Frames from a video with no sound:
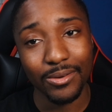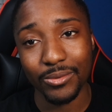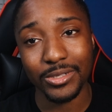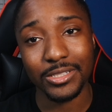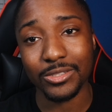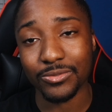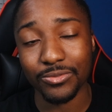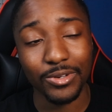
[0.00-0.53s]

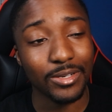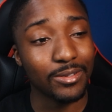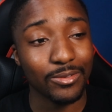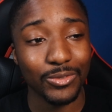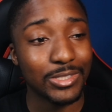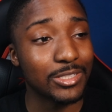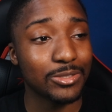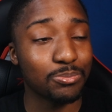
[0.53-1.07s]
which is
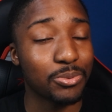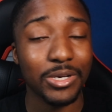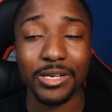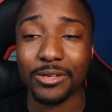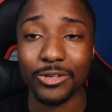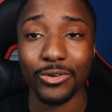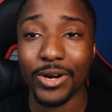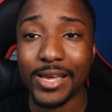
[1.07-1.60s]
which is
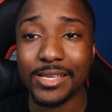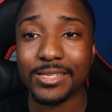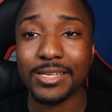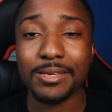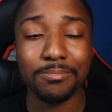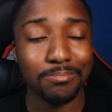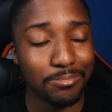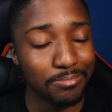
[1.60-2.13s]
pretty
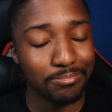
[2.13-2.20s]
crazy.